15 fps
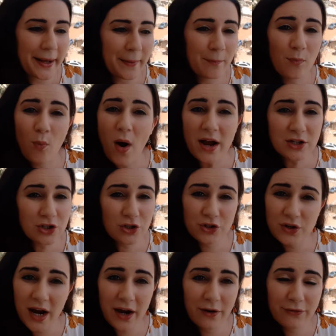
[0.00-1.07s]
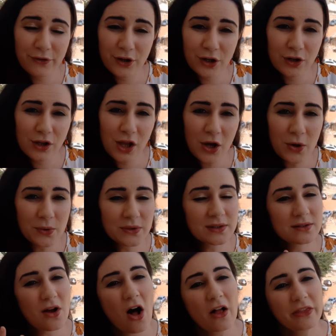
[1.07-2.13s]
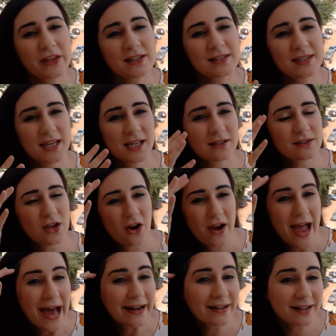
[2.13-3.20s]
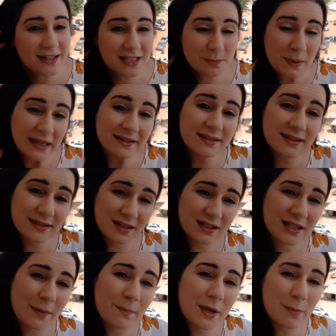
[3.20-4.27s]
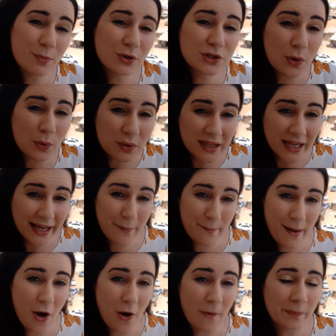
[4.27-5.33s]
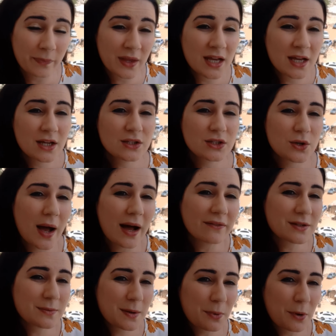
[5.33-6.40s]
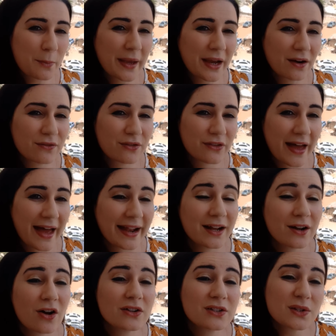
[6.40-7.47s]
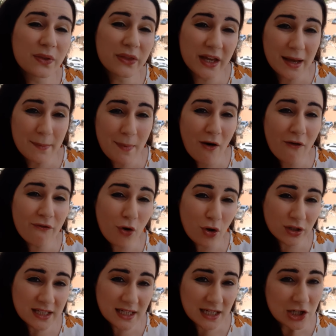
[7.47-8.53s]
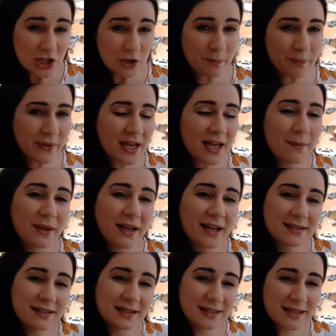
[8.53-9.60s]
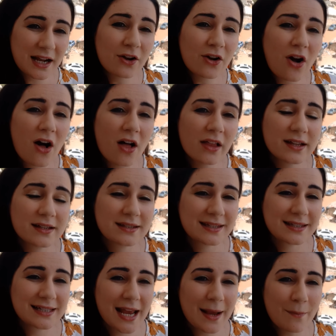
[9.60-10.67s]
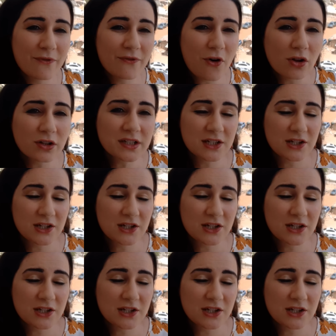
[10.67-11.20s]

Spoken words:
washer and dryer for your clothes. All these things are added expenses that some people don't think about. So you have to be prepared for that. And also think about voltage, because in Senegal it's the same voltage